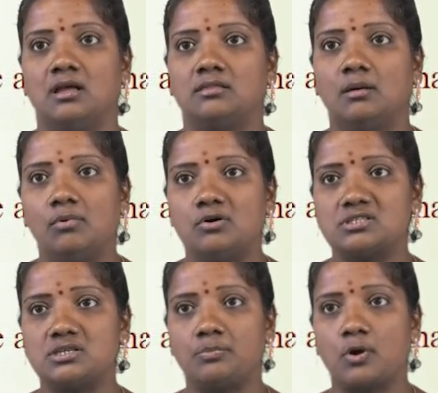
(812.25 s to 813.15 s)
the
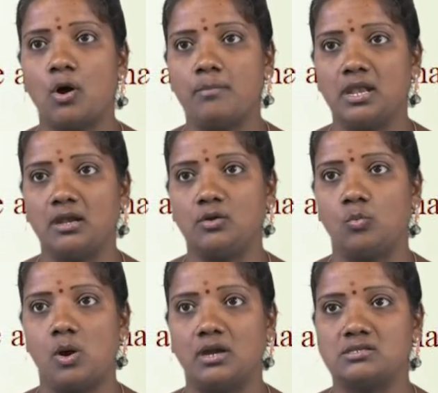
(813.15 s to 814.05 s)
most prominent
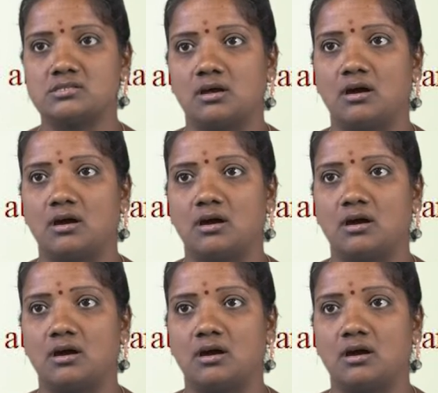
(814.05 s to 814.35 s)
ones